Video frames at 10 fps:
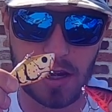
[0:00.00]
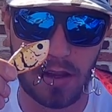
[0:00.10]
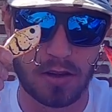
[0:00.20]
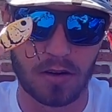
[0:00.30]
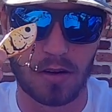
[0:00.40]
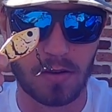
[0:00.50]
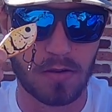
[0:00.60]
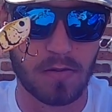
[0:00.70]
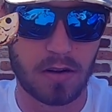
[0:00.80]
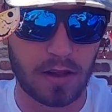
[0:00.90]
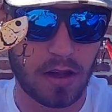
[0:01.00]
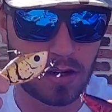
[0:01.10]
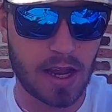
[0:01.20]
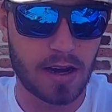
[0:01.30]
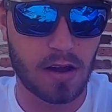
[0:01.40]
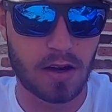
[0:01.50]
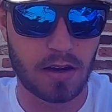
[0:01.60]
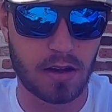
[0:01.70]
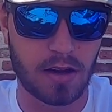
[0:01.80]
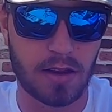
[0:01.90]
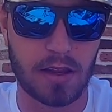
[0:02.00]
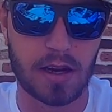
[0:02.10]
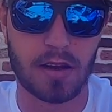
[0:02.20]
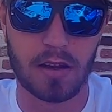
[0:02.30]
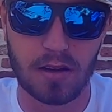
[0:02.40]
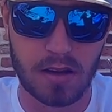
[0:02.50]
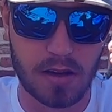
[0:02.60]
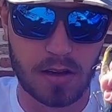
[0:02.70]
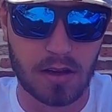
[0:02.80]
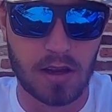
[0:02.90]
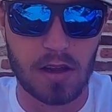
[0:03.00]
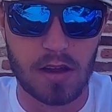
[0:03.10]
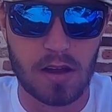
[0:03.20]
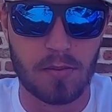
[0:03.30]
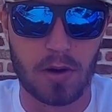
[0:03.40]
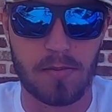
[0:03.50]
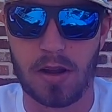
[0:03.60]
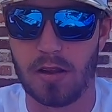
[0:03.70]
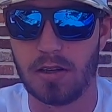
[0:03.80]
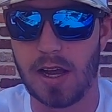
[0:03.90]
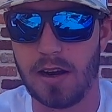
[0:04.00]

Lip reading: either one or the other tied on, and then a brim color